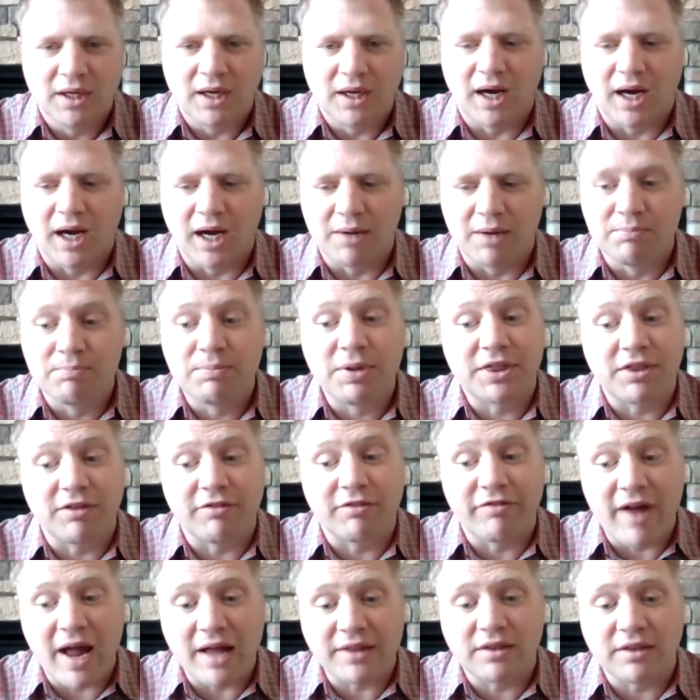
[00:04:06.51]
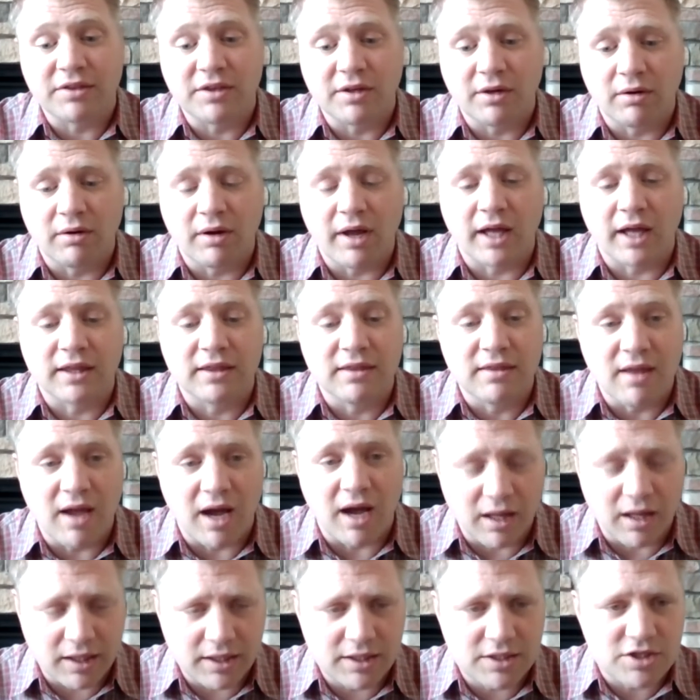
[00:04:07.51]
But the fact that they're
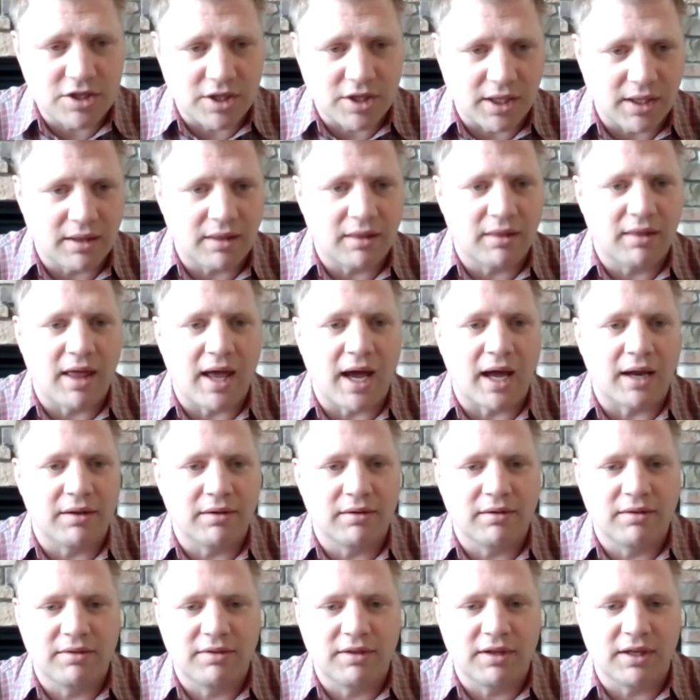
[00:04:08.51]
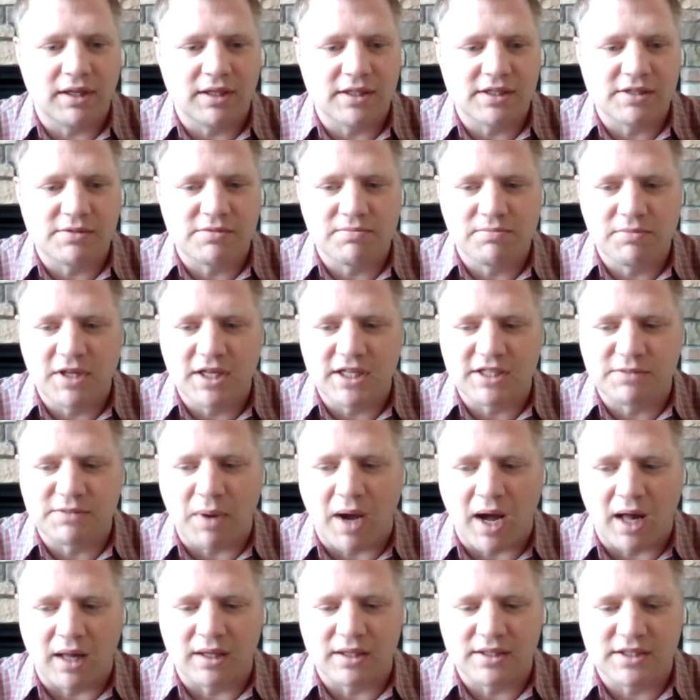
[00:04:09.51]
acknowledging that these
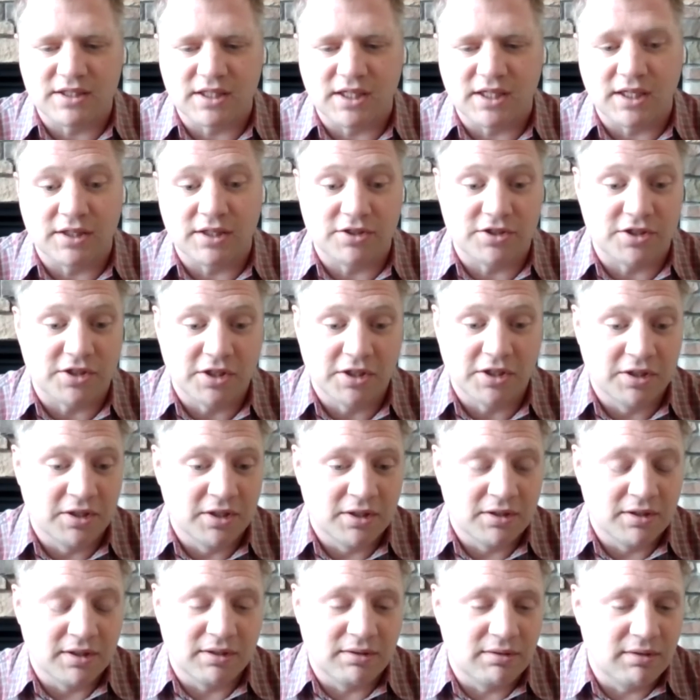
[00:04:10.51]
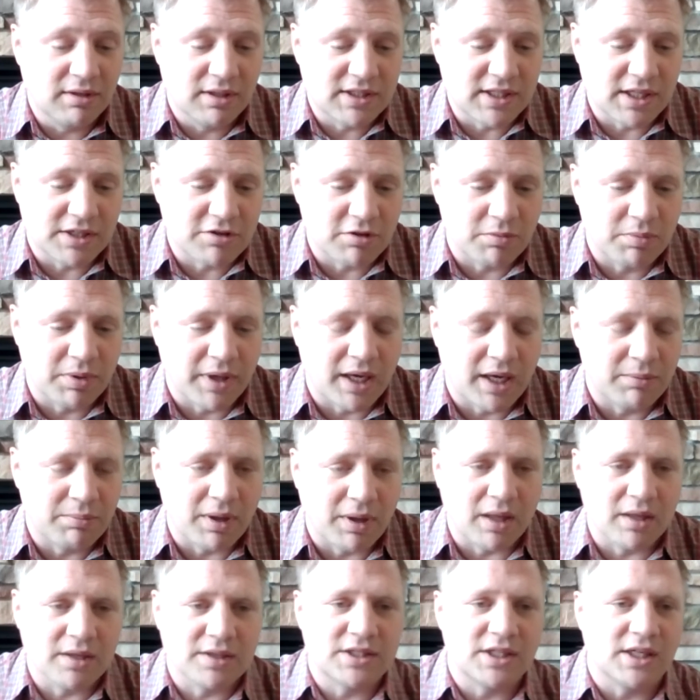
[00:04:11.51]
policies, these central planning
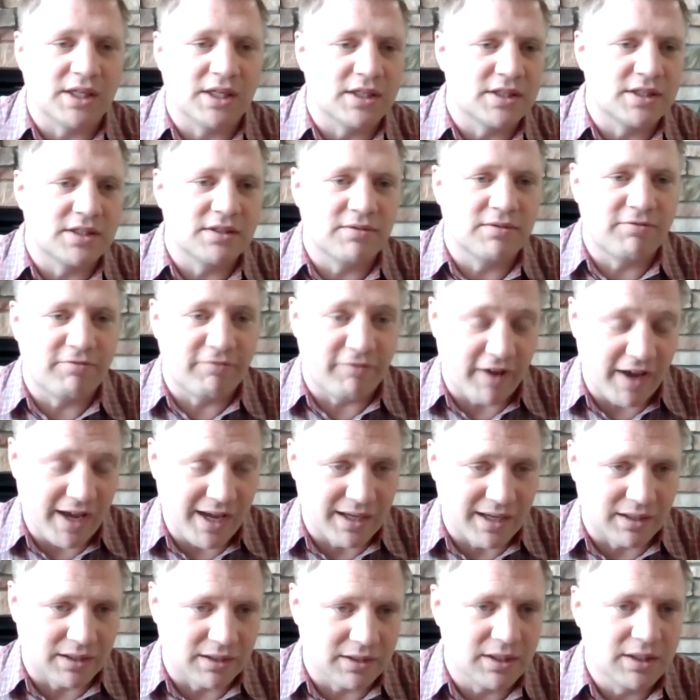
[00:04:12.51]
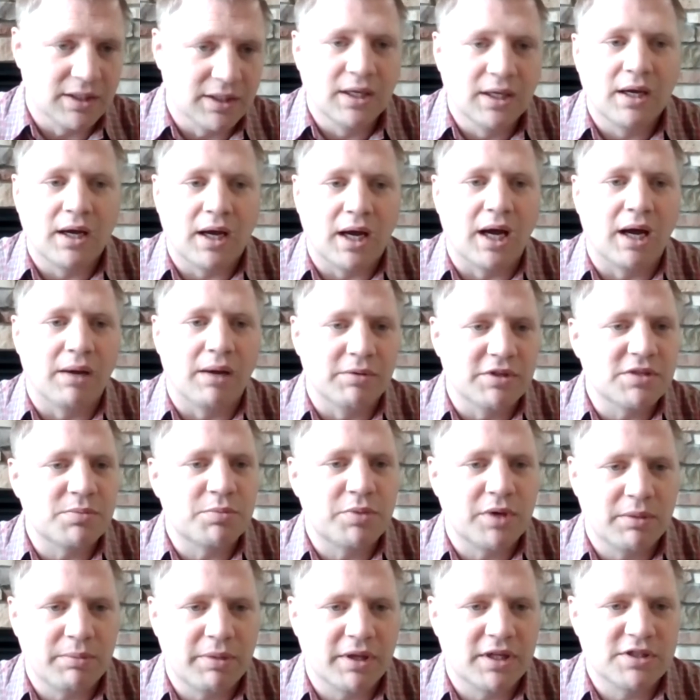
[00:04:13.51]
policies failed, is a
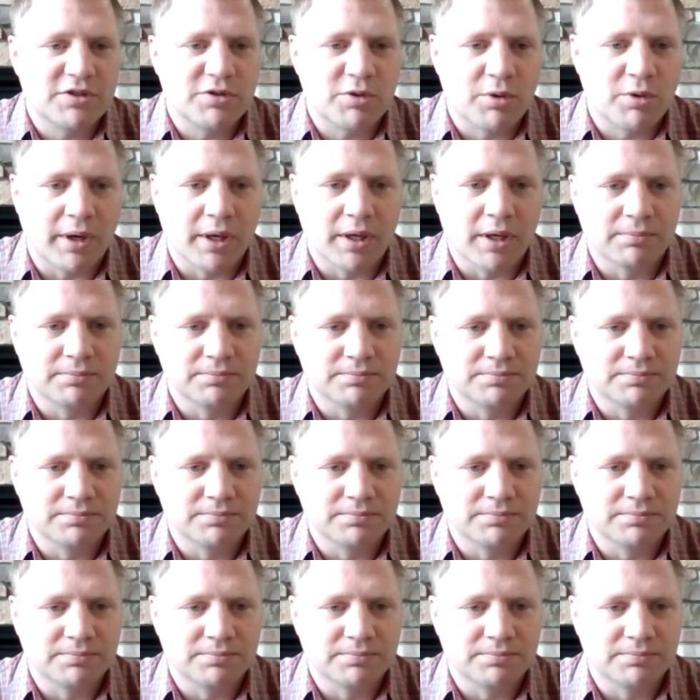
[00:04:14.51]
pretty big story.